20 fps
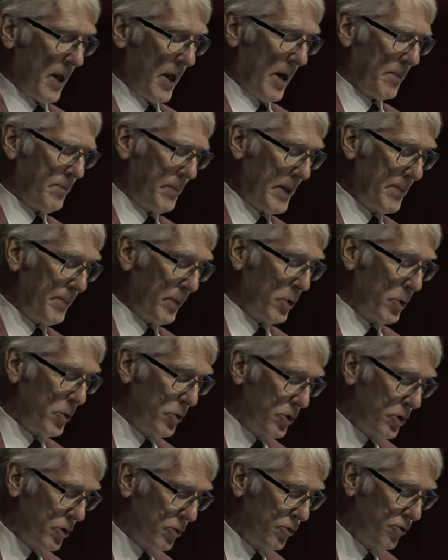and people
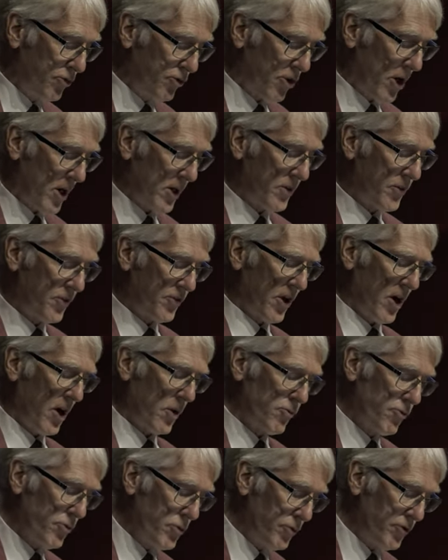who use drugs
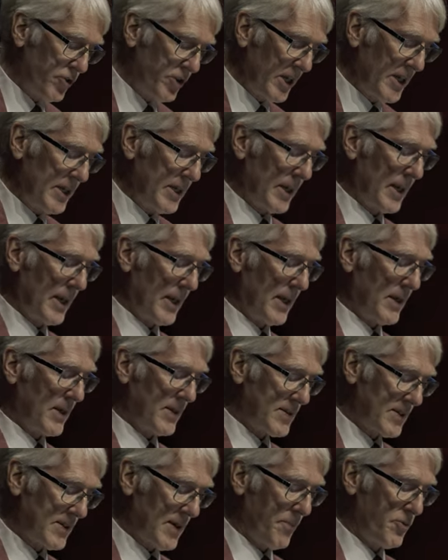are
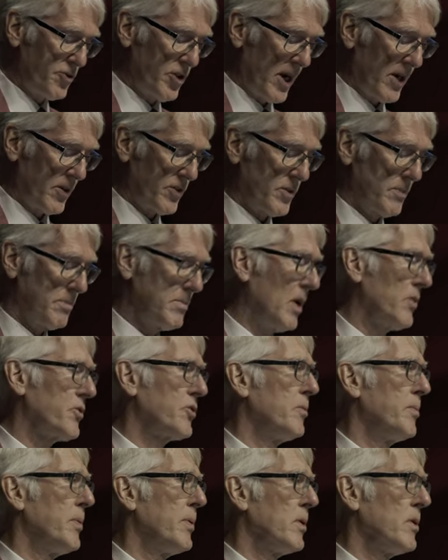routinely subject to
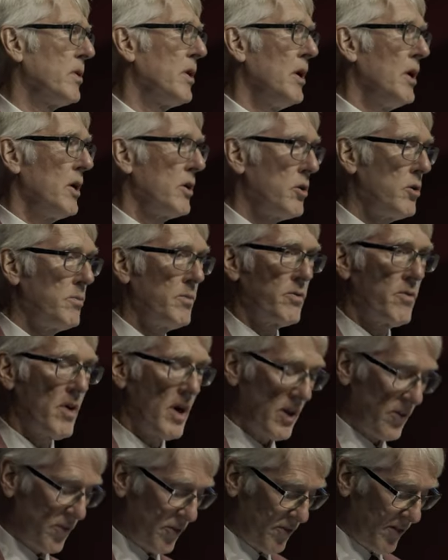multiple human
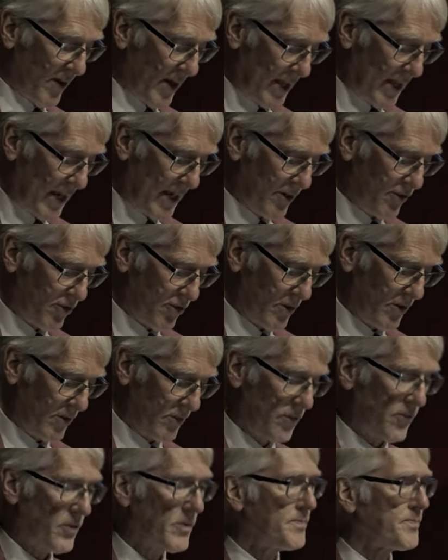rights
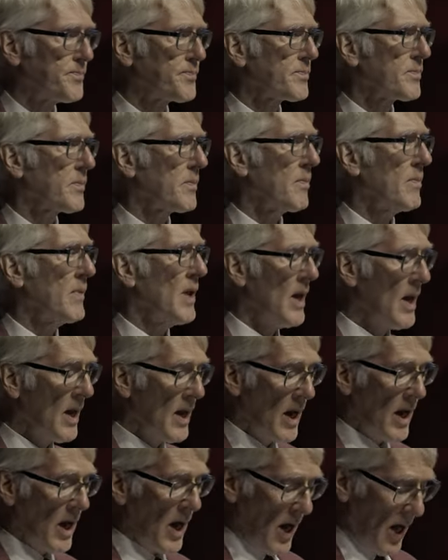violations.
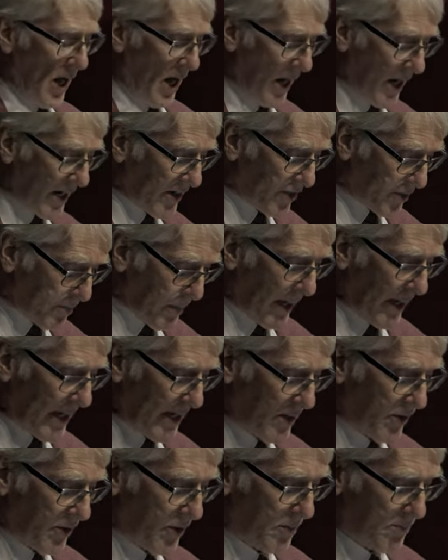I
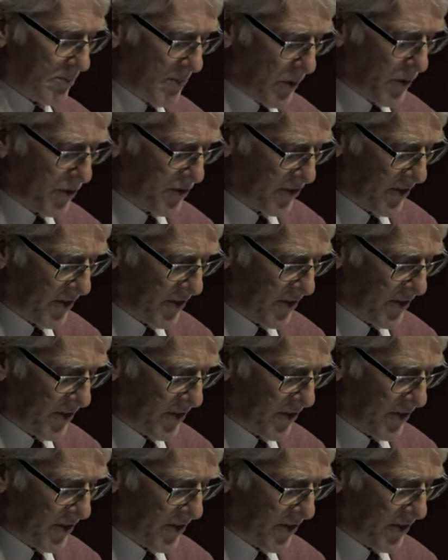explained that most